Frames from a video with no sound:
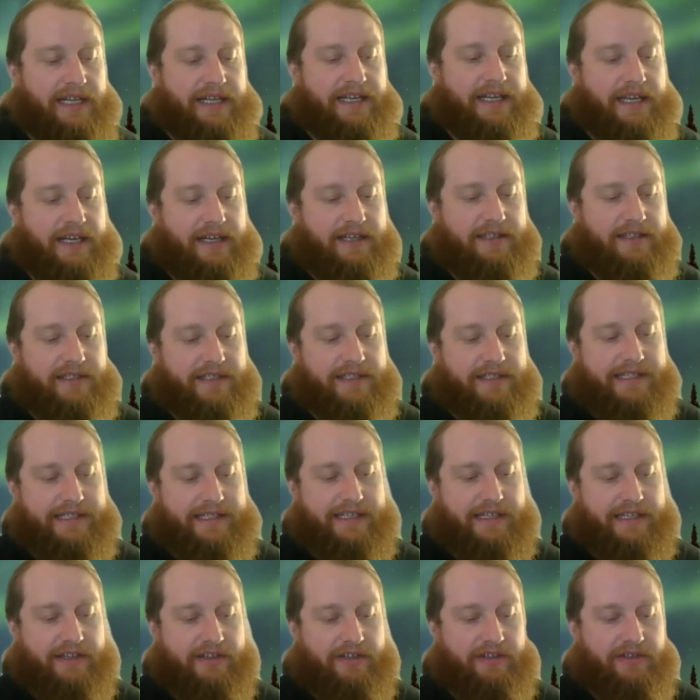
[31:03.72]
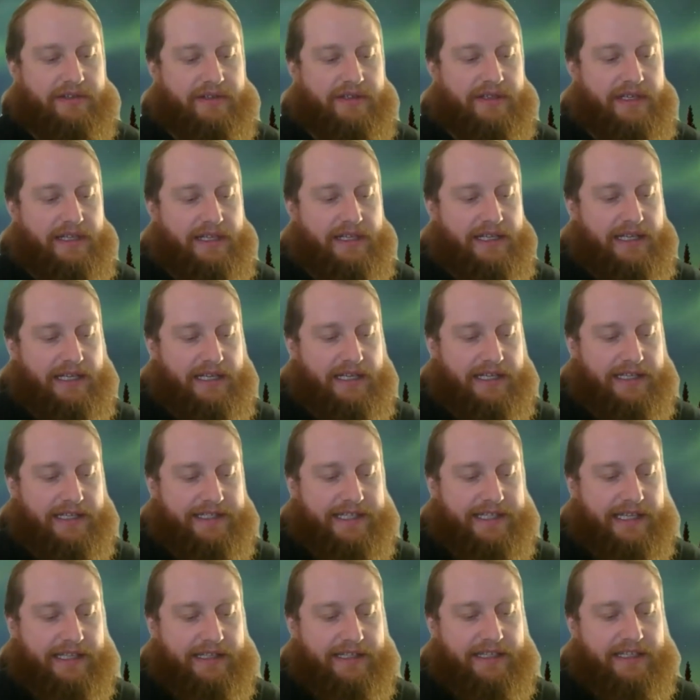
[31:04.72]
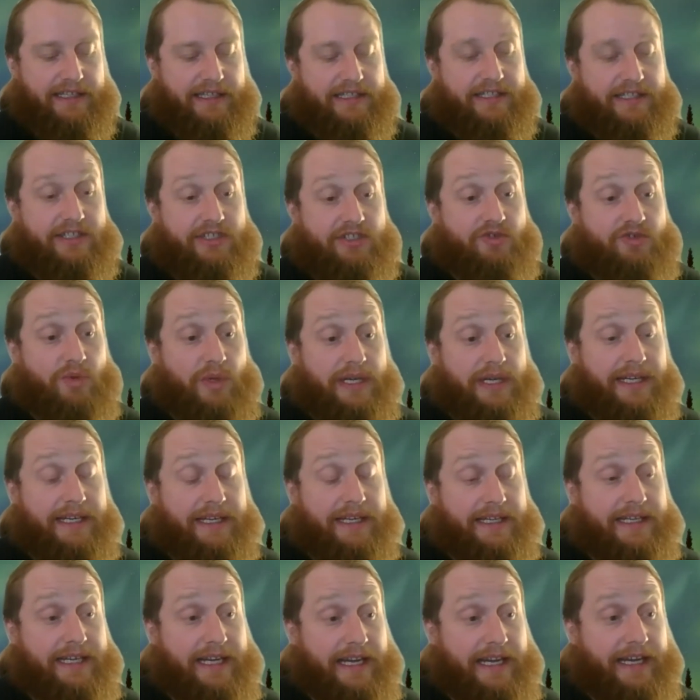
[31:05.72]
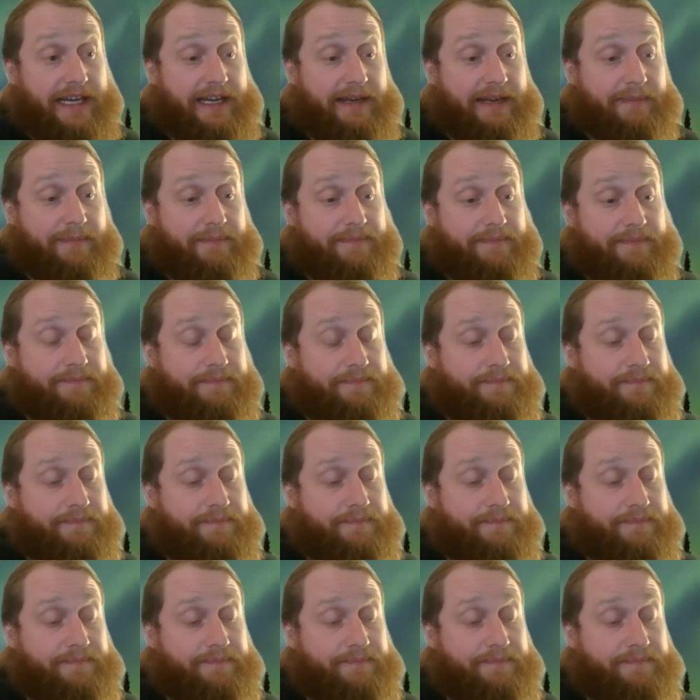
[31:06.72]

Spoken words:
and hung still. Suddenly, the string came